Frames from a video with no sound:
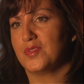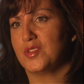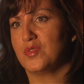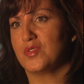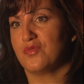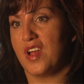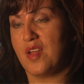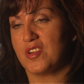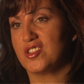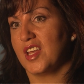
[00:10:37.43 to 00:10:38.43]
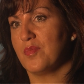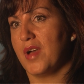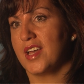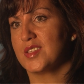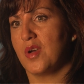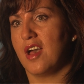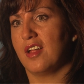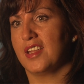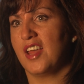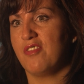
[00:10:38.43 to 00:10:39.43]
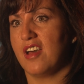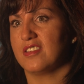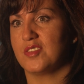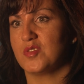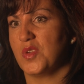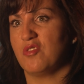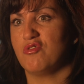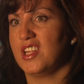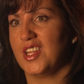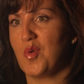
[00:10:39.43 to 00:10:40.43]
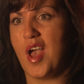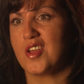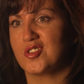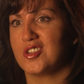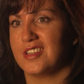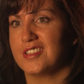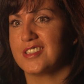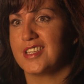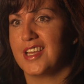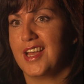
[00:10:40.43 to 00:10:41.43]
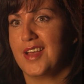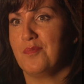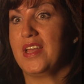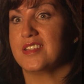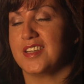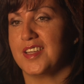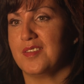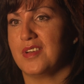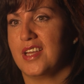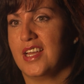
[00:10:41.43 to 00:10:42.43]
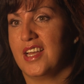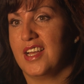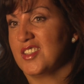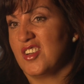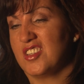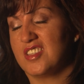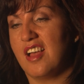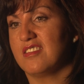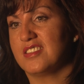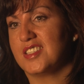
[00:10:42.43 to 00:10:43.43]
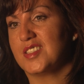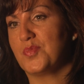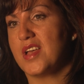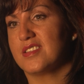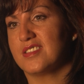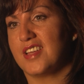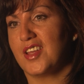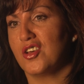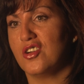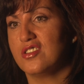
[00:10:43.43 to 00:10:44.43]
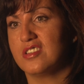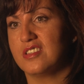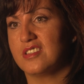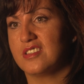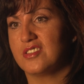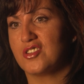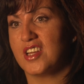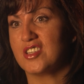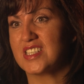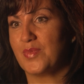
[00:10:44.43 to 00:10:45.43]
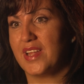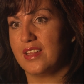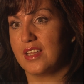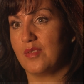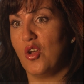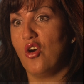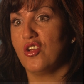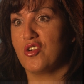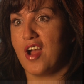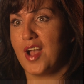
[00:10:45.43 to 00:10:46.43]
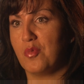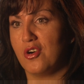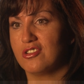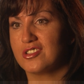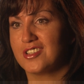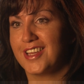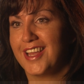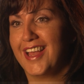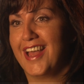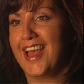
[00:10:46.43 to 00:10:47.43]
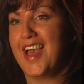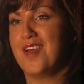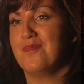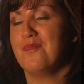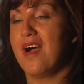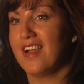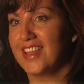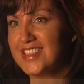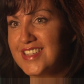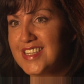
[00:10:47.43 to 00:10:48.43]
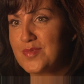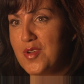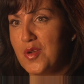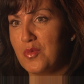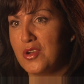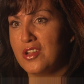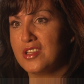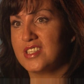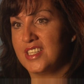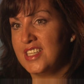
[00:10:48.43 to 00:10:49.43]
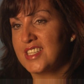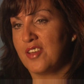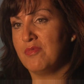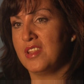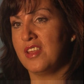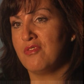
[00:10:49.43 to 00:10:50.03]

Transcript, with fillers: she was very much taken back as well, and I felt I was being really questioned, big time. So I just answered as best as I could and tried to explain that I'm not a crackpot. Mark is in the spirit world, and he's given me the